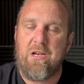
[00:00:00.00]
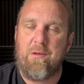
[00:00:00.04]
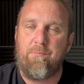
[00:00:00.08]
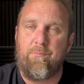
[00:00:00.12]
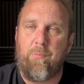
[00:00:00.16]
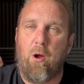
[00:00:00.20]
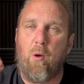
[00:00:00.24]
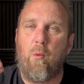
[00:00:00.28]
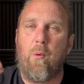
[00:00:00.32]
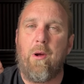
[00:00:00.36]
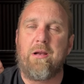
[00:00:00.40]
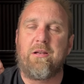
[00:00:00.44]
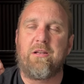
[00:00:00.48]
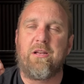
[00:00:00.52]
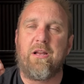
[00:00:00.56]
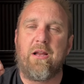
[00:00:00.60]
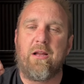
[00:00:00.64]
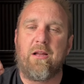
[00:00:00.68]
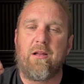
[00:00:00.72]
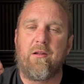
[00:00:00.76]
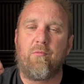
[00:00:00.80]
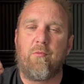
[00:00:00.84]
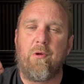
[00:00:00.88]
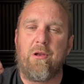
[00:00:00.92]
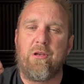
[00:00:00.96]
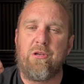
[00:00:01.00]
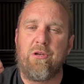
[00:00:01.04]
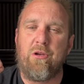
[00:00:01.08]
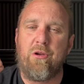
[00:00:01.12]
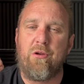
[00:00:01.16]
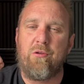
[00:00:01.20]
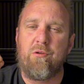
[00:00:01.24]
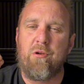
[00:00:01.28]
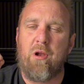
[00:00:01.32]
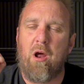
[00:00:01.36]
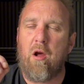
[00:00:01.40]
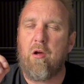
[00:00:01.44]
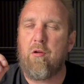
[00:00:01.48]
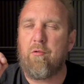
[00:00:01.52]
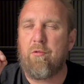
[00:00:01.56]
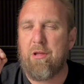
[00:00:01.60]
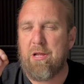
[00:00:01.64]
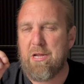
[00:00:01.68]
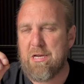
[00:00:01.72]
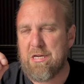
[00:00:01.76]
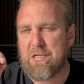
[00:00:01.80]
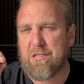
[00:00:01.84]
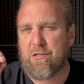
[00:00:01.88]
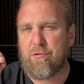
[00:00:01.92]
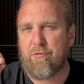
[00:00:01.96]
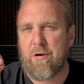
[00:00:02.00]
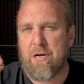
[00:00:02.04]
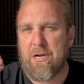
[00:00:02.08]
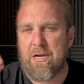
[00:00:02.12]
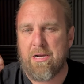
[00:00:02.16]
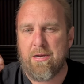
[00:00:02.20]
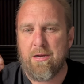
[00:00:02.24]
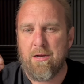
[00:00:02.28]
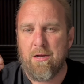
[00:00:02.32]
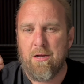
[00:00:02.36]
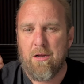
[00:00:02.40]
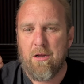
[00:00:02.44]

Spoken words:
poetic when you know the history